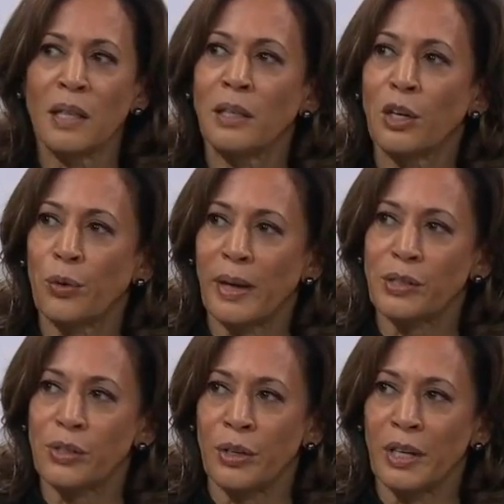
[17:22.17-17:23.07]
an
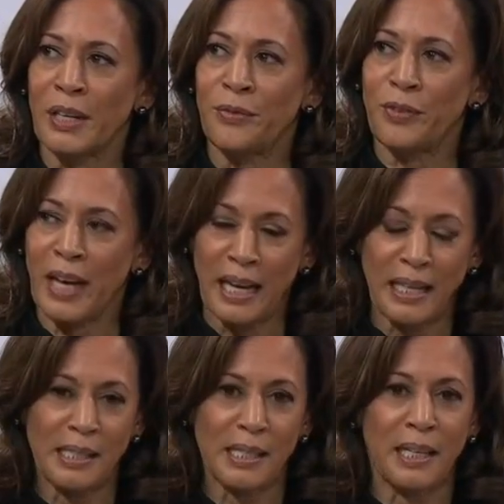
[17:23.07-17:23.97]
aggressor
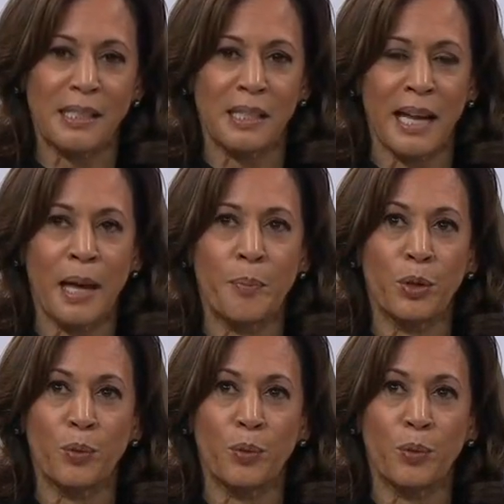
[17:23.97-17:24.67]
invades its neighbor